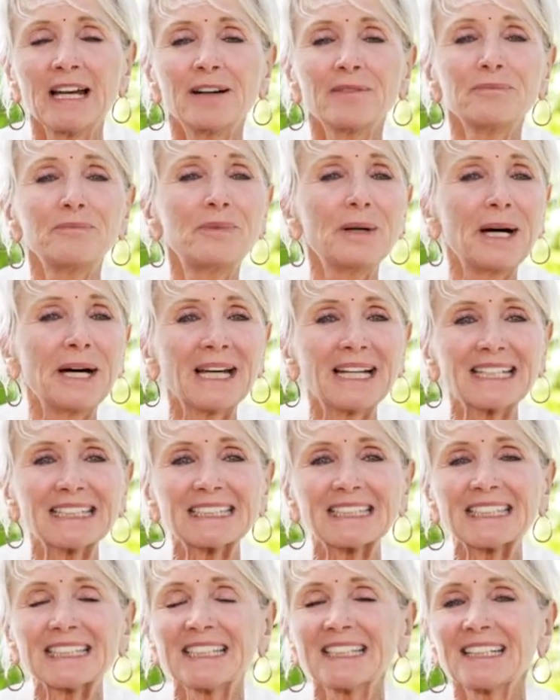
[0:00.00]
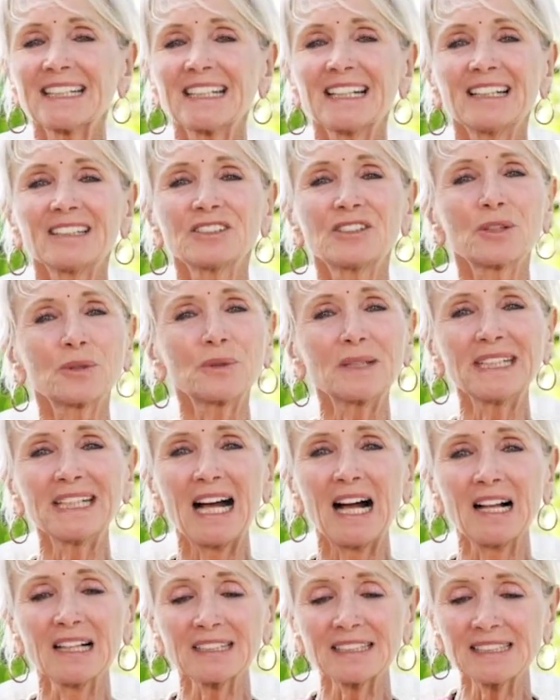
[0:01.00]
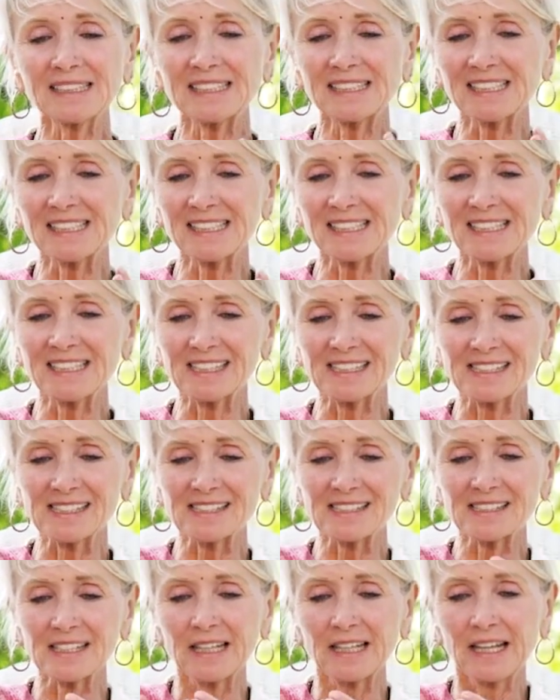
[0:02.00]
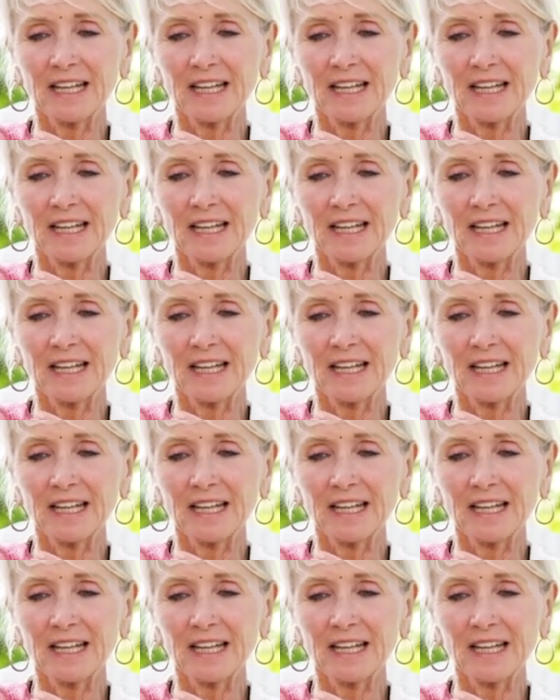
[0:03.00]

but the reality is